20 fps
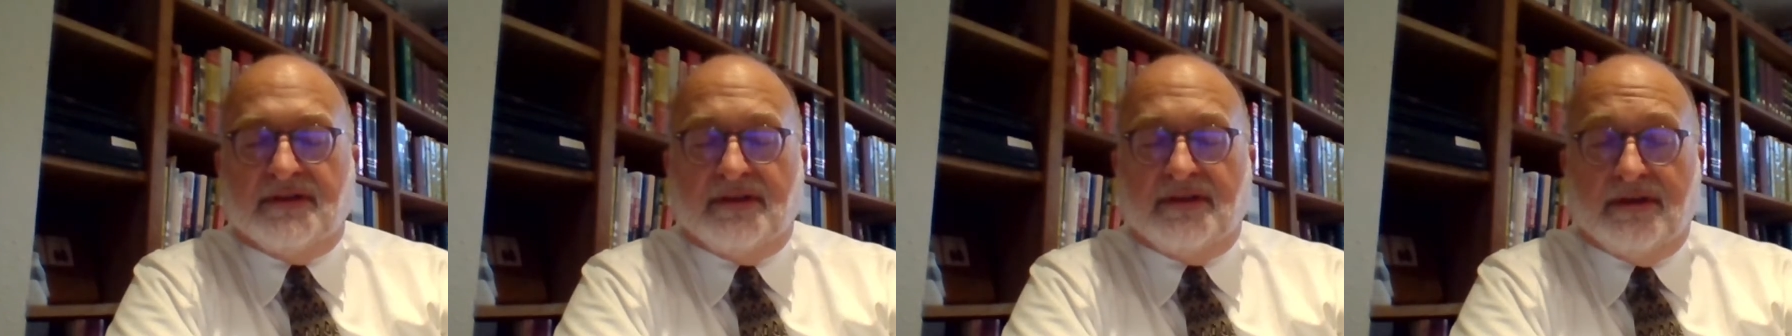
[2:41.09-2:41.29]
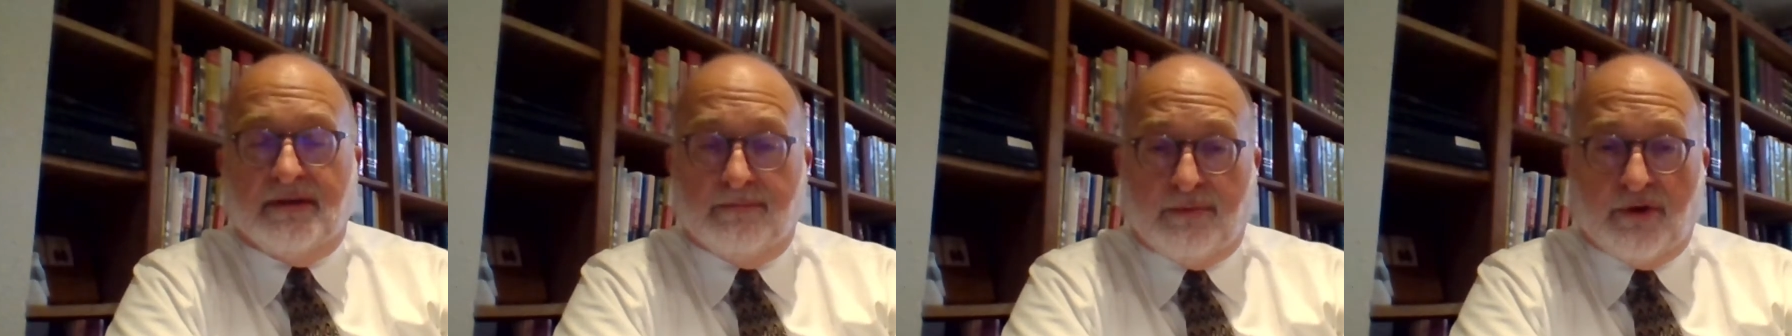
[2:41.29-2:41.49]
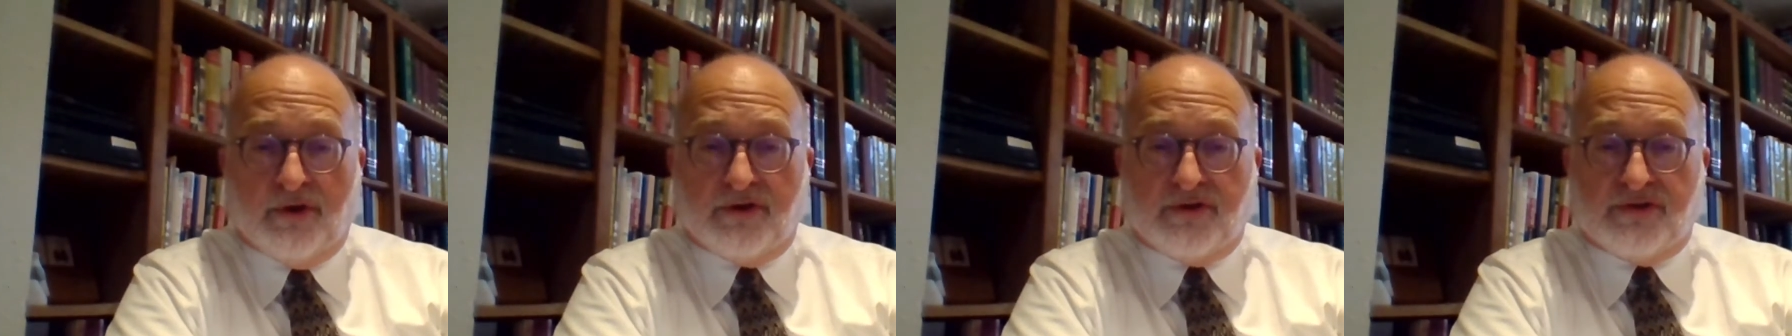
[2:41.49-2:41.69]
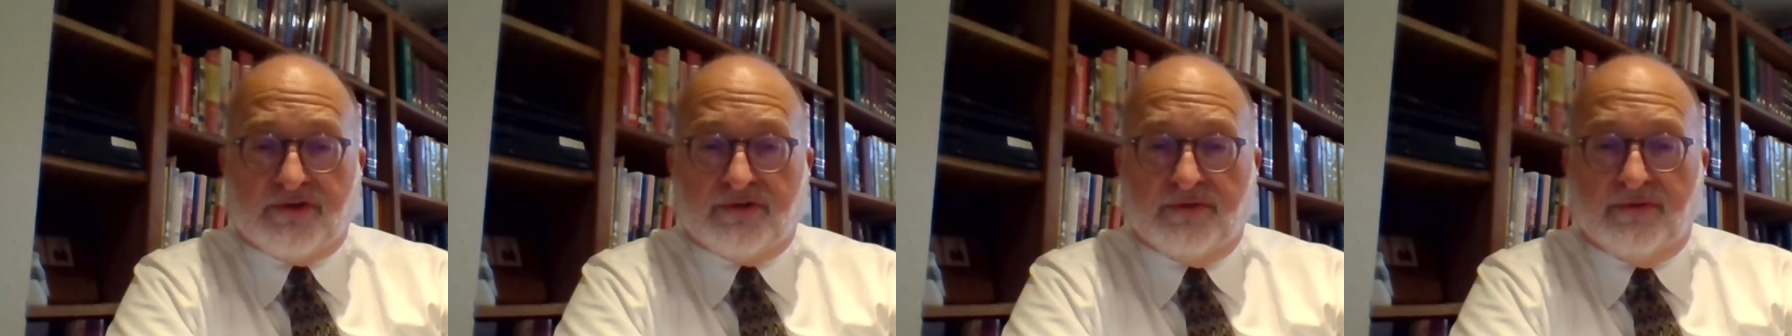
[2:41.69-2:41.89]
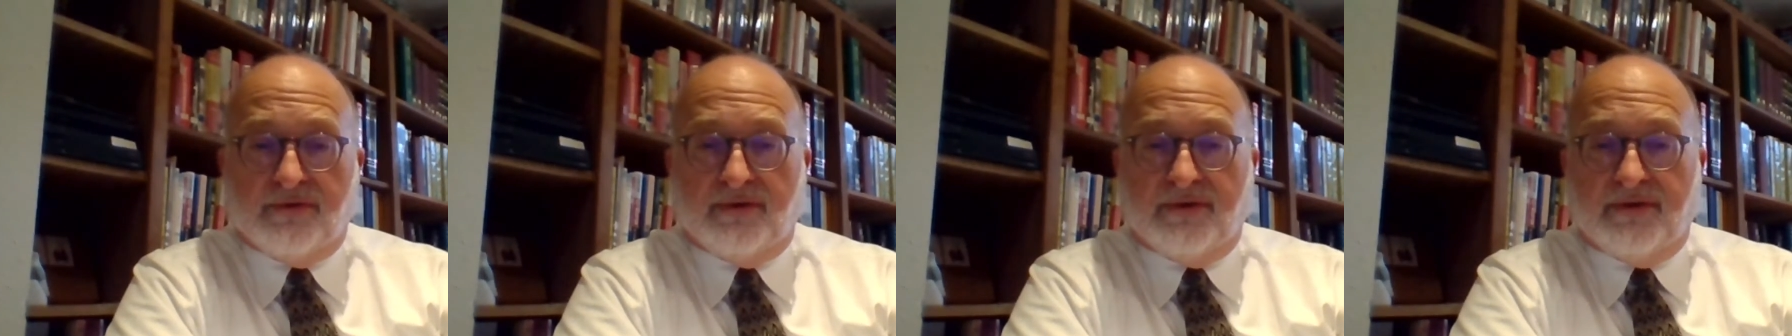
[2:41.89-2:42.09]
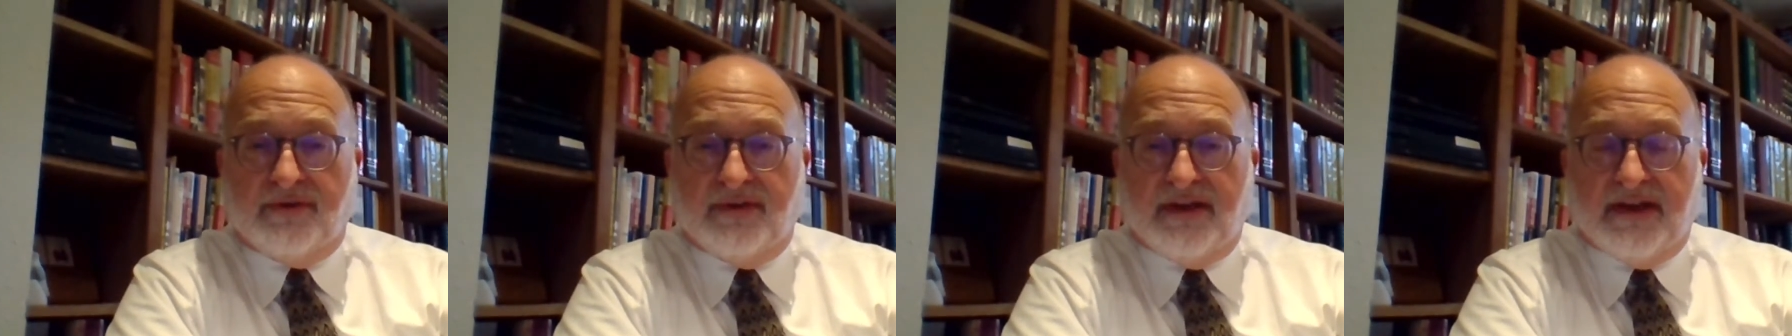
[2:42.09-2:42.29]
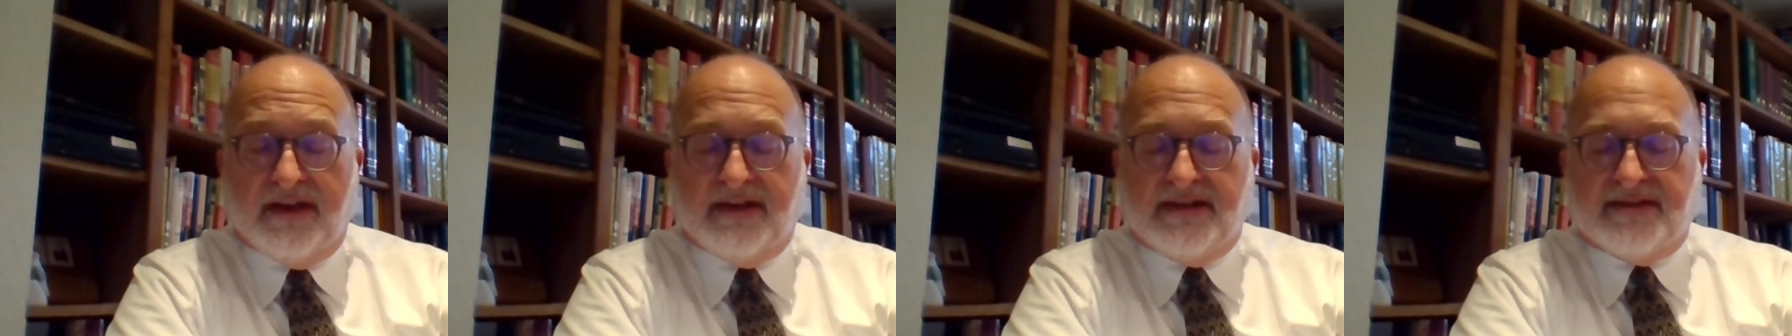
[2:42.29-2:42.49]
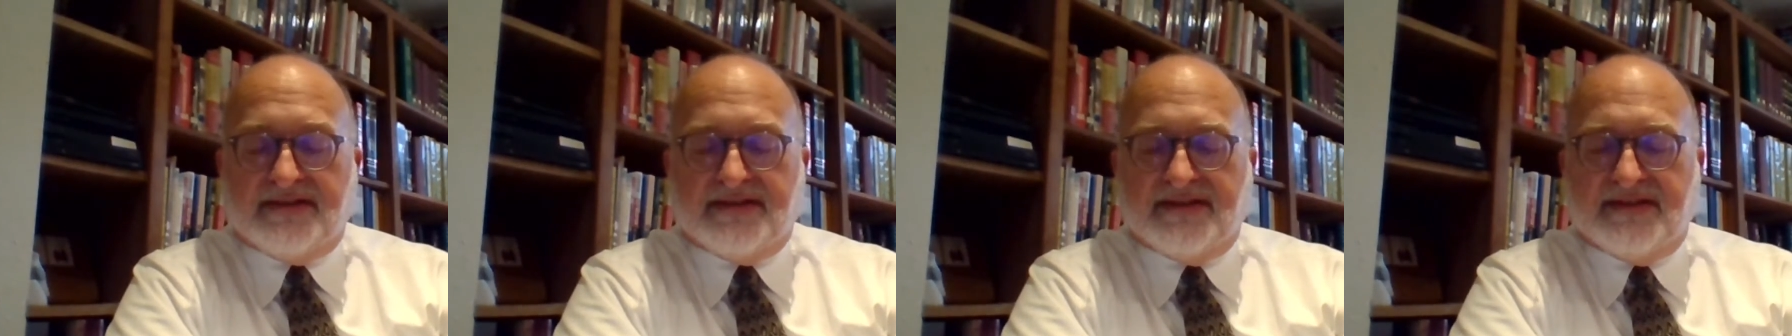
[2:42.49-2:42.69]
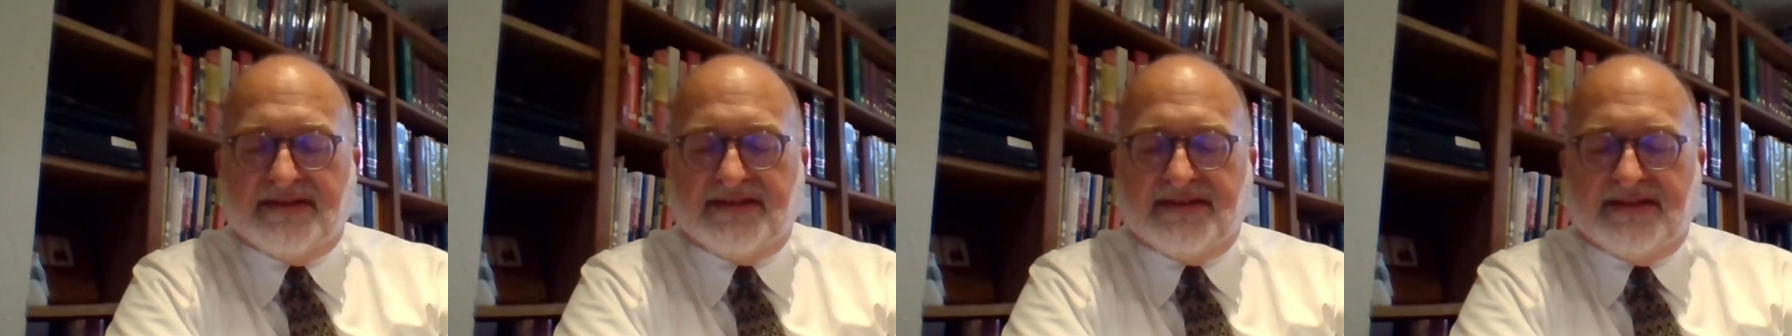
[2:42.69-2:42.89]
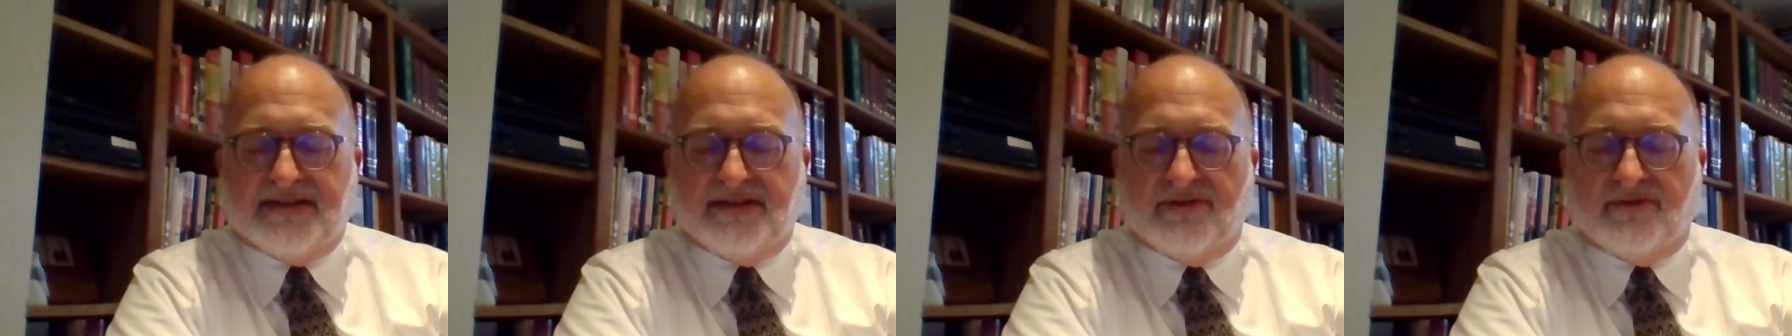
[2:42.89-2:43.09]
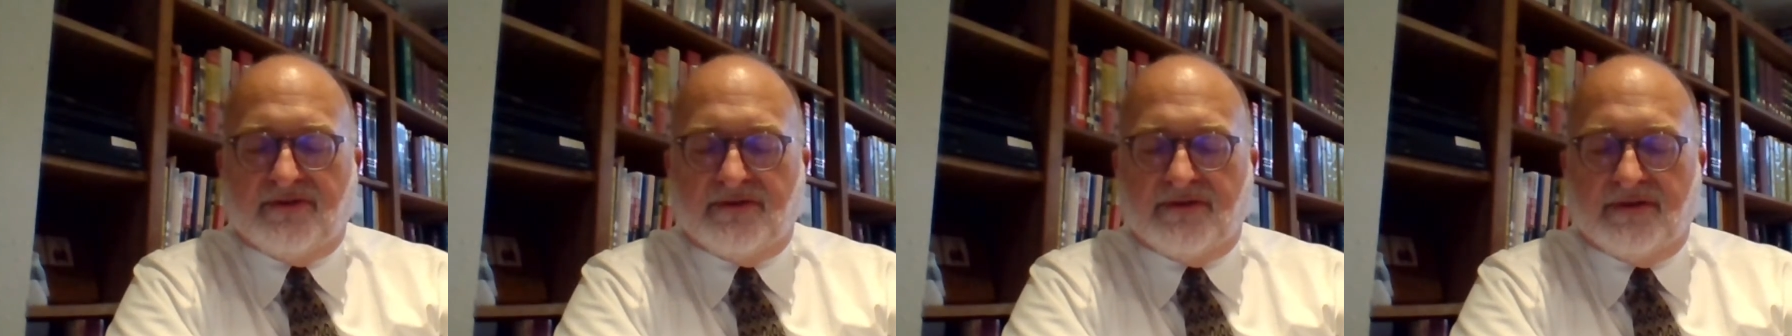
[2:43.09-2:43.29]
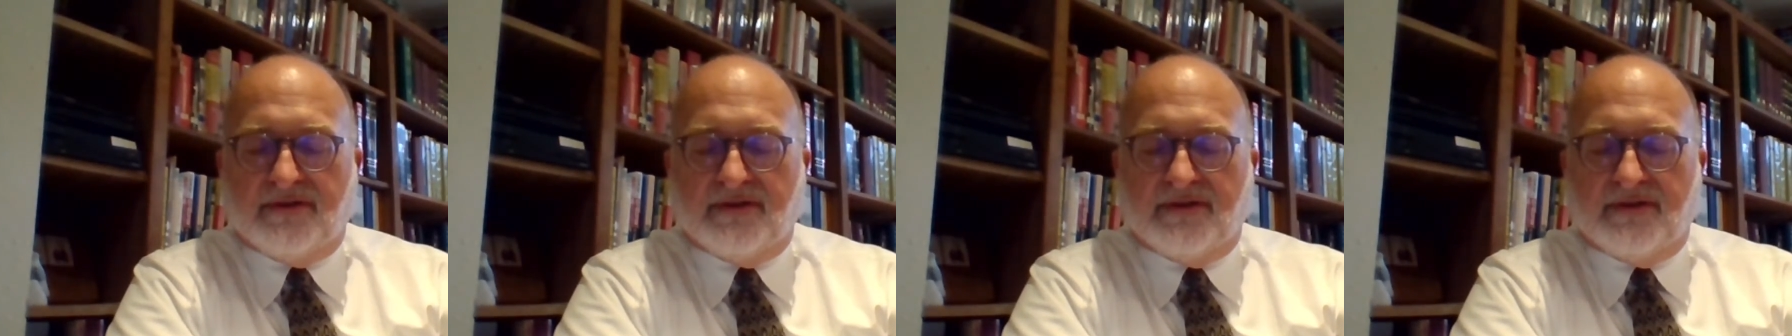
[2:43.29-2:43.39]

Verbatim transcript: impartial and sincere.